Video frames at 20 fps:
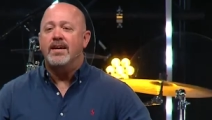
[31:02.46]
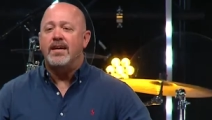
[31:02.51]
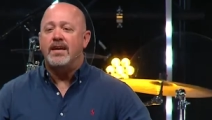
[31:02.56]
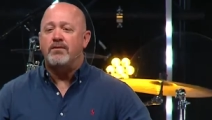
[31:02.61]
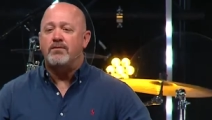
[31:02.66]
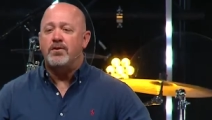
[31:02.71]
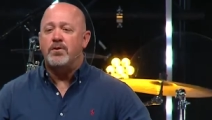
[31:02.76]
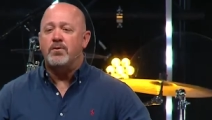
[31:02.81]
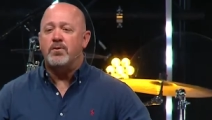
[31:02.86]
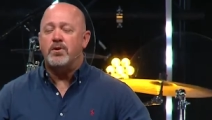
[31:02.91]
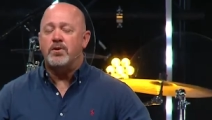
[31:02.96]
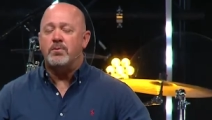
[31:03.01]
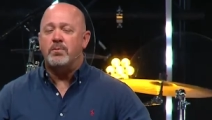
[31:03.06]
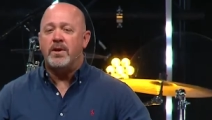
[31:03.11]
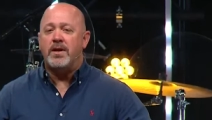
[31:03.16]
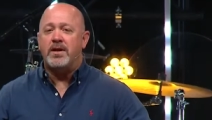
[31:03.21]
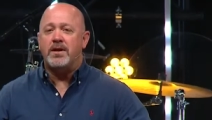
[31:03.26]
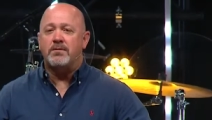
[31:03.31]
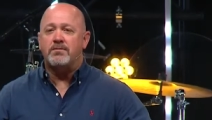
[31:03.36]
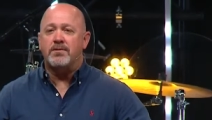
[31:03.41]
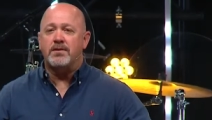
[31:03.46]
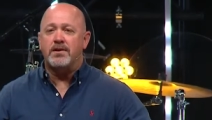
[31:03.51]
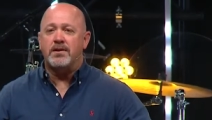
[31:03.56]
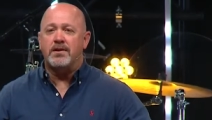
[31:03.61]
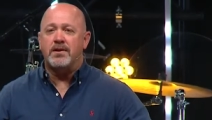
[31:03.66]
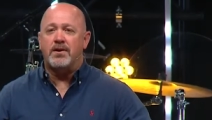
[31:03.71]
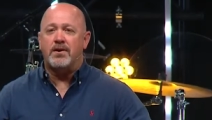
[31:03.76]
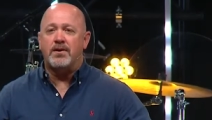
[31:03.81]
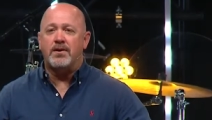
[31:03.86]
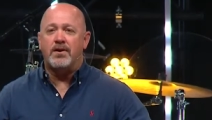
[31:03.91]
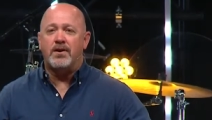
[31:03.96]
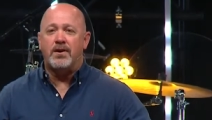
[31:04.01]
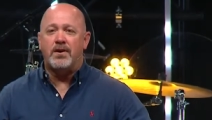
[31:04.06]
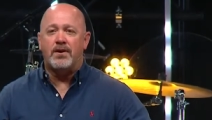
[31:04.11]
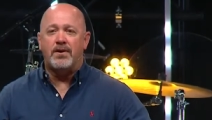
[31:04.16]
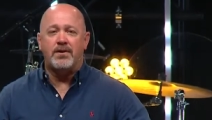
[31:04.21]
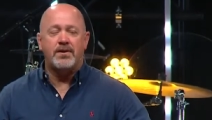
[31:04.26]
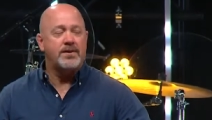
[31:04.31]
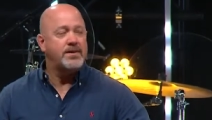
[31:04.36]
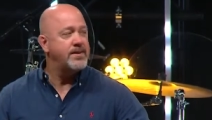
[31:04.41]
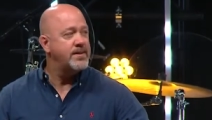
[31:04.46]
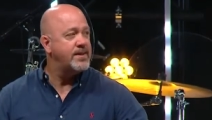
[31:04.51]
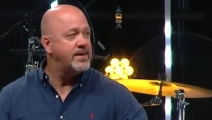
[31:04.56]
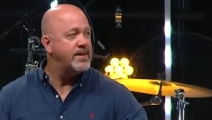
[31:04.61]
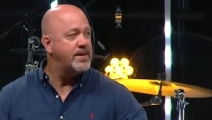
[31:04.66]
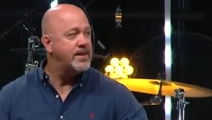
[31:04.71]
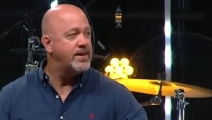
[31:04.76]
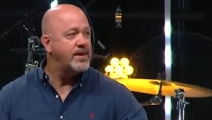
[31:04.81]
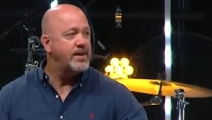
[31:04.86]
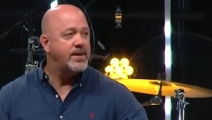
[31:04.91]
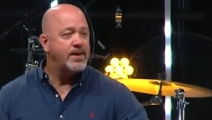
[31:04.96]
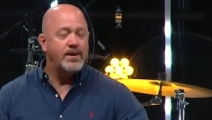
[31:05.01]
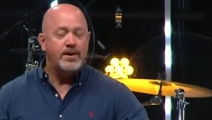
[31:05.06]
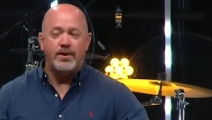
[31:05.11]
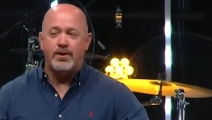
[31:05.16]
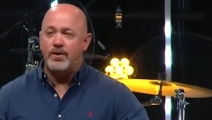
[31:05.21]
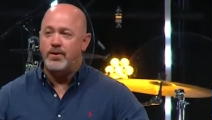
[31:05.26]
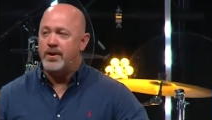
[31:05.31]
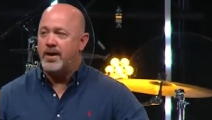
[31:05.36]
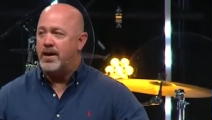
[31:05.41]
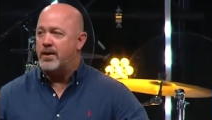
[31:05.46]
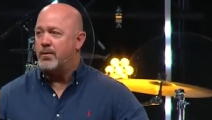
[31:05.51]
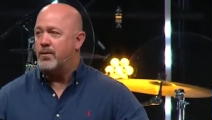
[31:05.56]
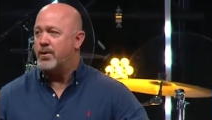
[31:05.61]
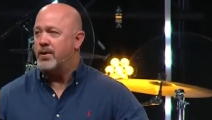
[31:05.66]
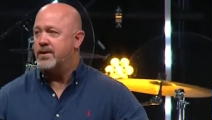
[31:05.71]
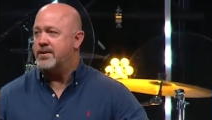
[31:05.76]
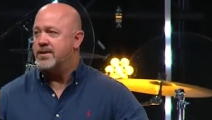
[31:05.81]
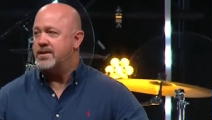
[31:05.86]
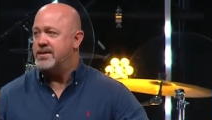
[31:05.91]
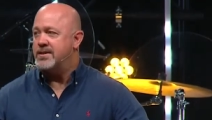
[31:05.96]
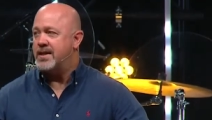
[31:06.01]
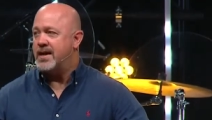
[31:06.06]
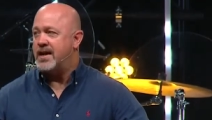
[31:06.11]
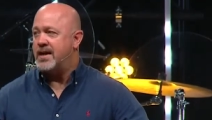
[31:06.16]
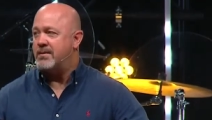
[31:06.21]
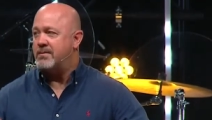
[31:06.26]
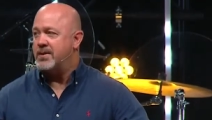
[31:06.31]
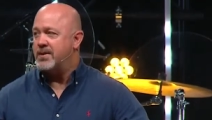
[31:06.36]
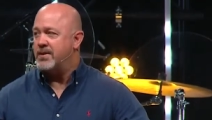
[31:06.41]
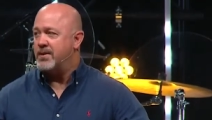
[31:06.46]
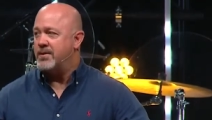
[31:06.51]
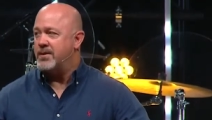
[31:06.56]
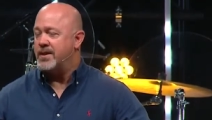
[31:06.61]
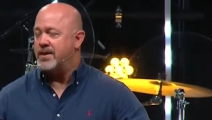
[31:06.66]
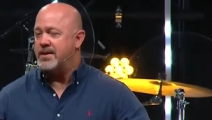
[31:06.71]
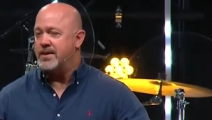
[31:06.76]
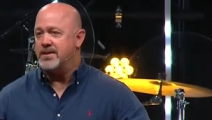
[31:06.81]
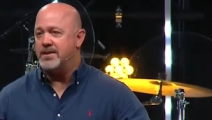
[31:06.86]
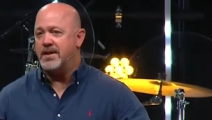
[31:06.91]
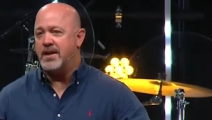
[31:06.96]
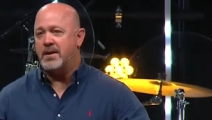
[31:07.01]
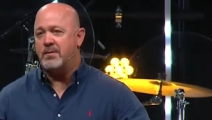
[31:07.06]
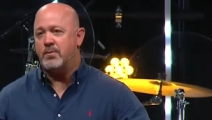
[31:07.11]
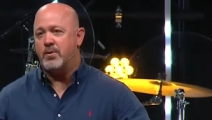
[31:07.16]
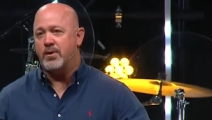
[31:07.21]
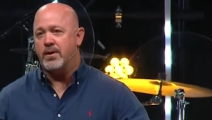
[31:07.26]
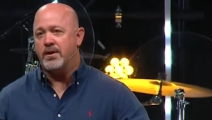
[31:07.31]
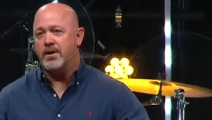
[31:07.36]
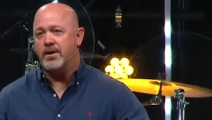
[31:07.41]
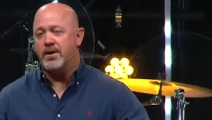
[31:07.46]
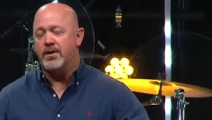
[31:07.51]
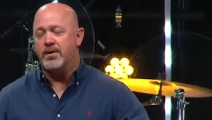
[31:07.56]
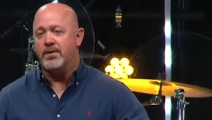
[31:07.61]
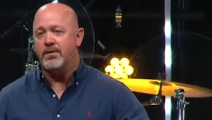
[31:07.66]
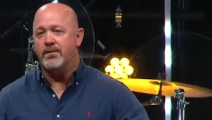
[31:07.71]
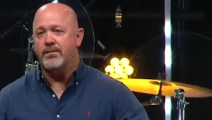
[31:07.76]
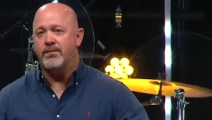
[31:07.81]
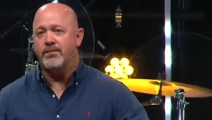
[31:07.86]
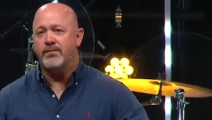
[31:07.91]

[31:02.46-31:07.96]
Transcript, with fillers: If you want to be here for the long haul, you got to work the job and don't let the job work you.